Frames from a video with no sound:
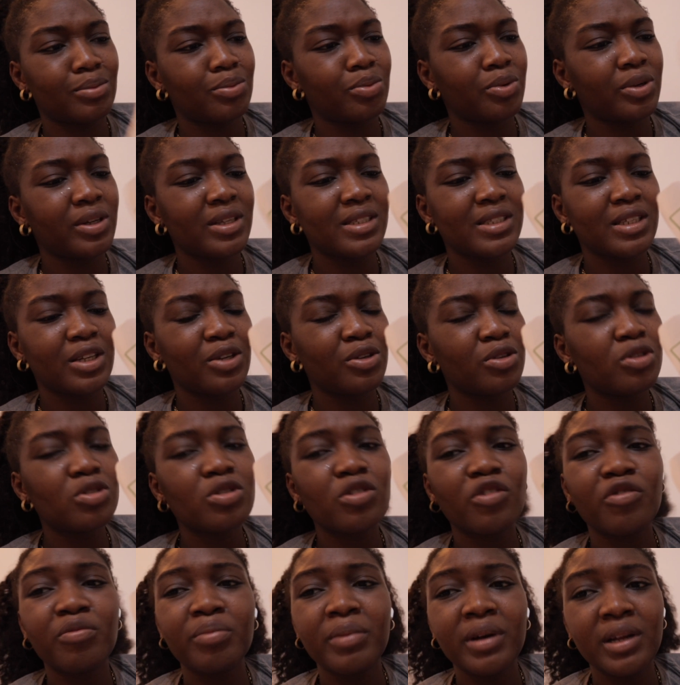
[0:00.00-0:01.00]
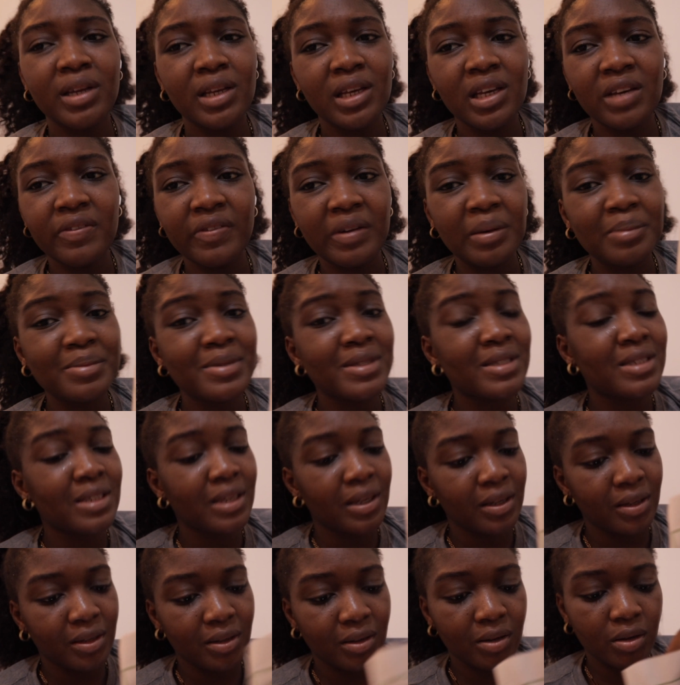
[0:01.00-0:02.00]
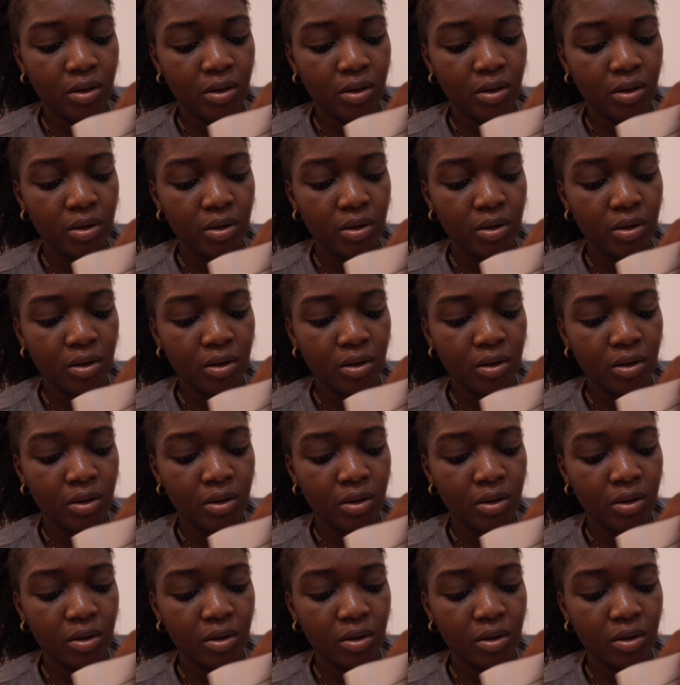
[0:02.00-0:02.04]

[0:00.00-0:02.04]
what's the use of money if I'm sick?